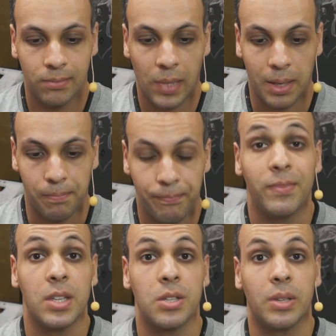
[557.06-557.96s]
Lame.
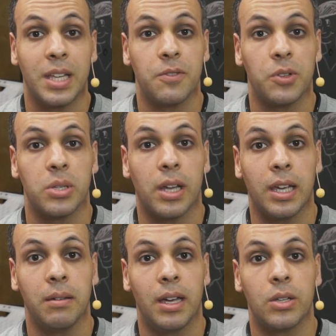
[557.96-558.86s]
So that's it for
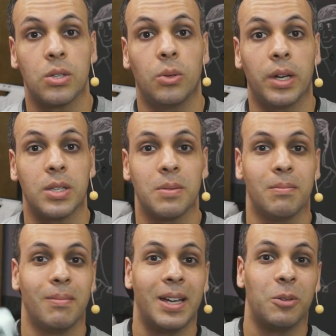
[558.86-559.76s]
today, and as always,
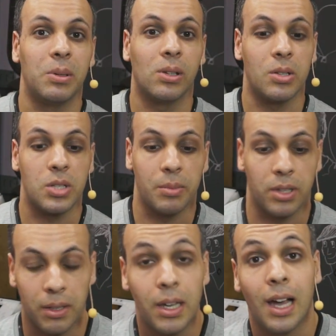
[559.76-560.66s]
I hope you learned
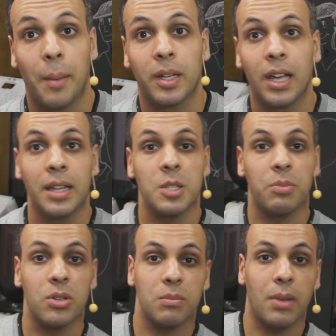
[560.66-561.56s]
something. I'm going to hand this
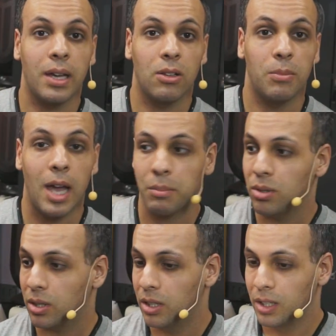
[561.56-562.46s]
person back their
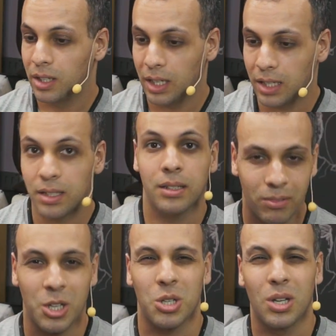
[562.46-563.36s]
MacBook, and
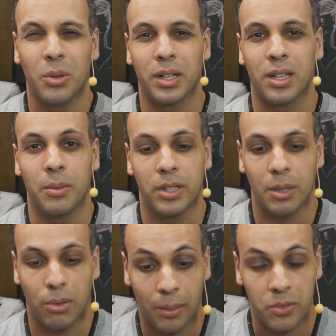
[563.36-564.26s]
they should know where to come with their
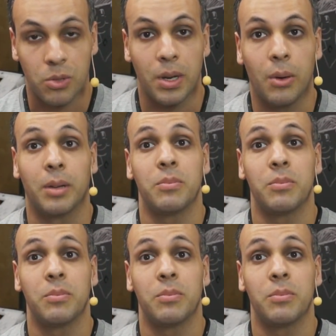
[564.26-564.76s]
problems from now on.